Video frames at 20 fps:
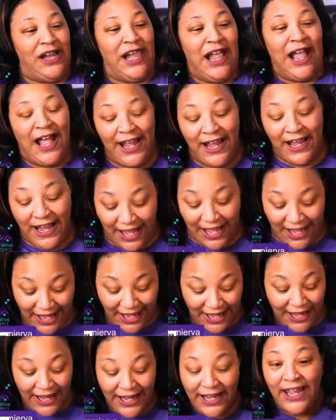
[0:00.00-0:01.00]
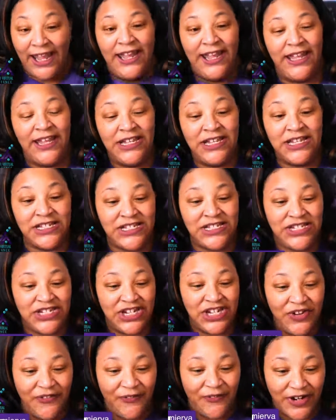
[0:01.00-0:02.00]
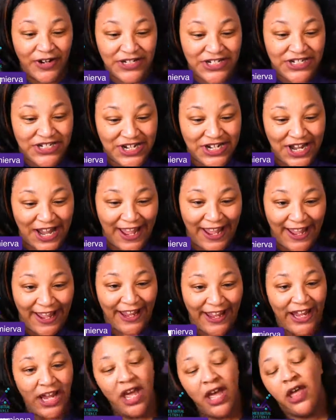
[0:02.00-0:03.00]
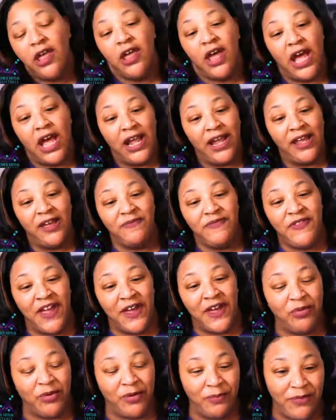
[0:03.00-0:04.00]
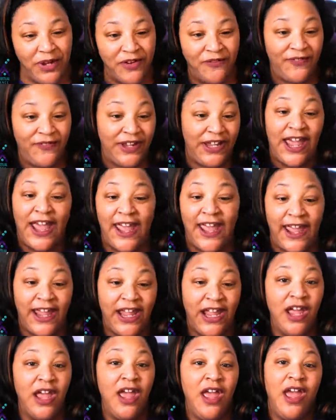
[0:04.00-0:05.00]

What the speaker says: Hey, it is Jennifer J. I am the Premier VA.